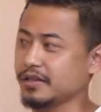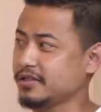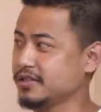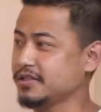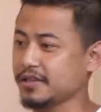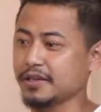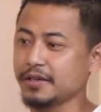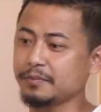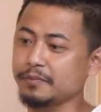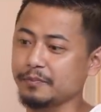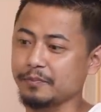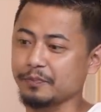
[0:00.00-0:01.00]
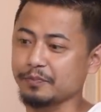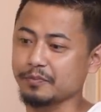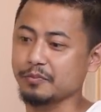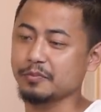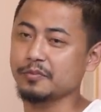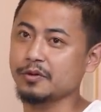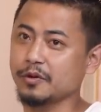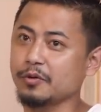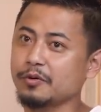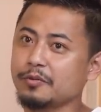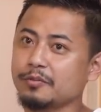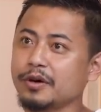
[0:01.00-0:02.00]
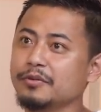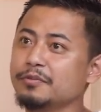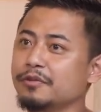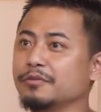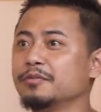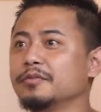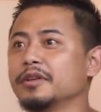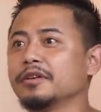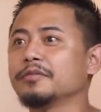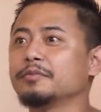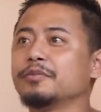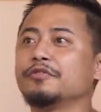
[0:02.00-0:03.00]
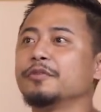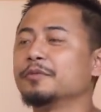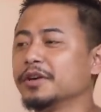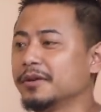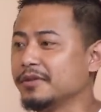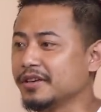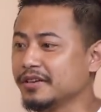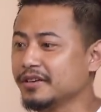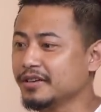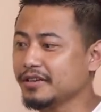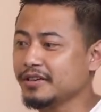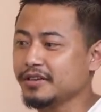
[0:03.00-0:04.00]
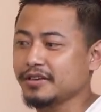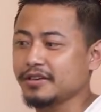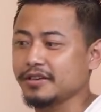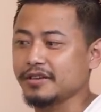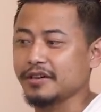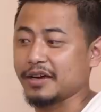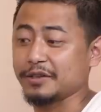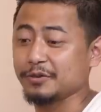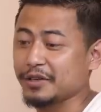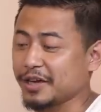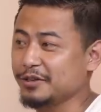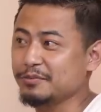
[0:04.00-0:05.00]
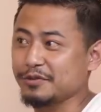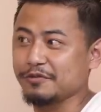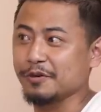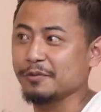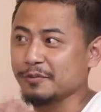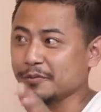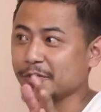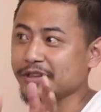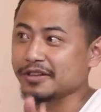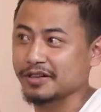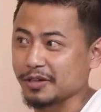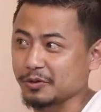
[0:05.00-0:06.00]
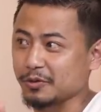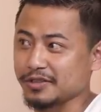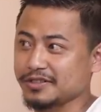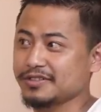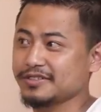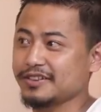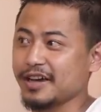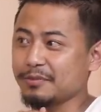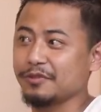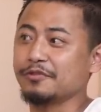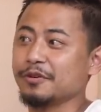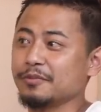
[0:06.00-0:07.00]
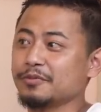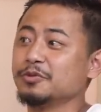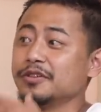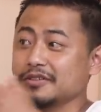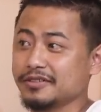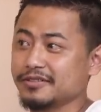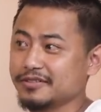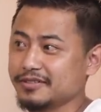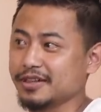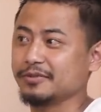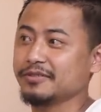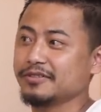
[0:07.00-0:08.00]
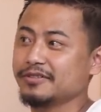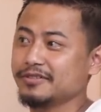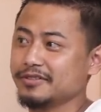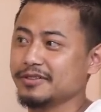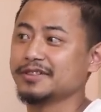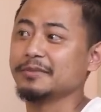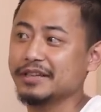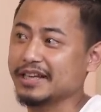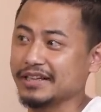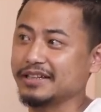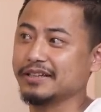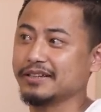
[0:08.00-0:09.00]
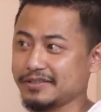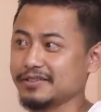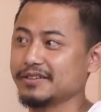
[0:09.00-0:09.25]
I'll just add up. Mommy, like, perform grande. I don't perform what the crowd wants. I perform to the crowd. Something like that. Na?